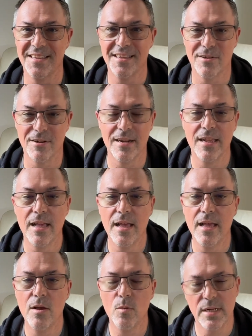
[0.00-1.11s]
right?
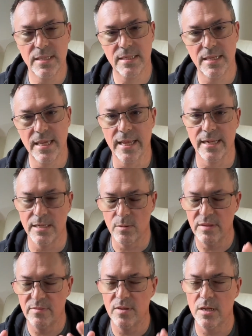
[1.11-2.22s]
What is seeing energy? Well,
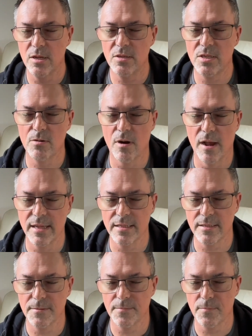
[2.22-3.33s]
if you close your eyes
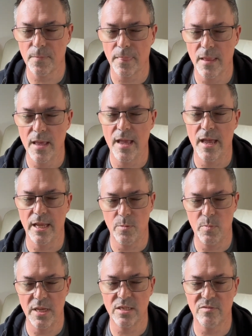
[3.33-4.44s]
and you
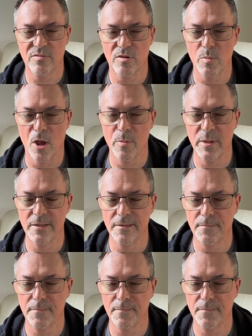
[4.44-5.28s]
picture for a moment